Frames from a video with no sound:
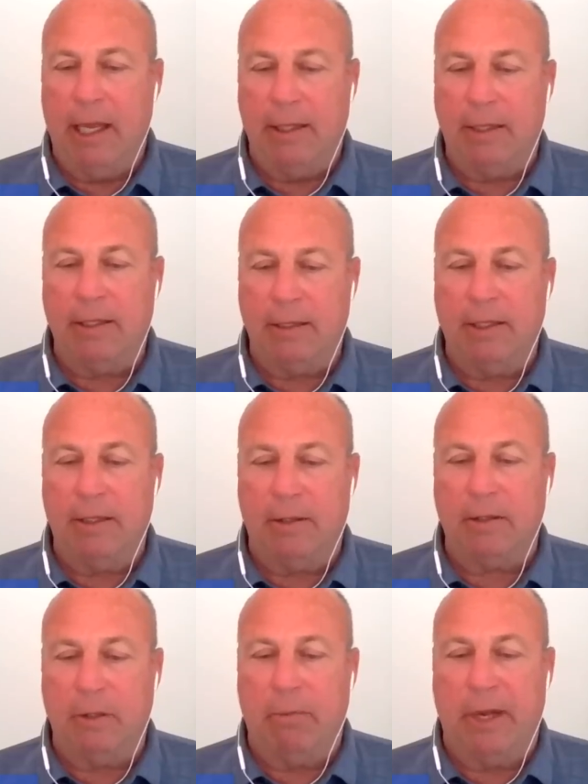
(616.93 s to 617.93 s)
And you
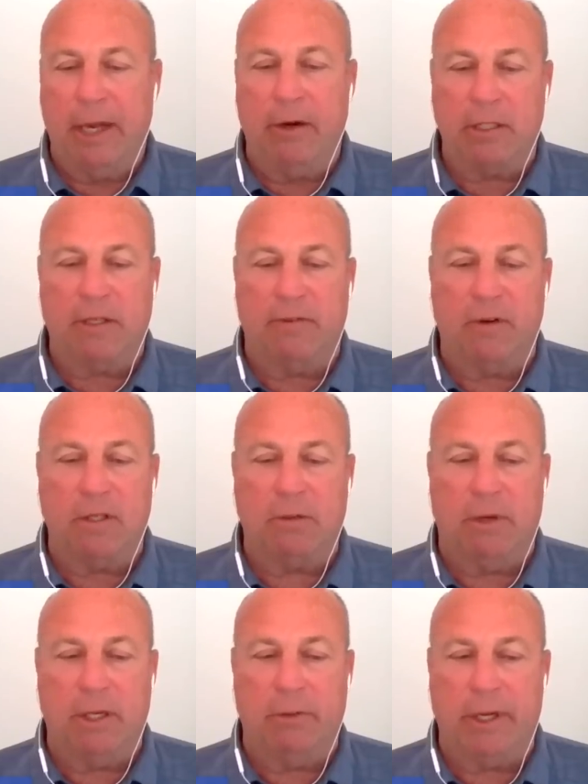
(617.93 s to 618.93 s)
know, the player is the first one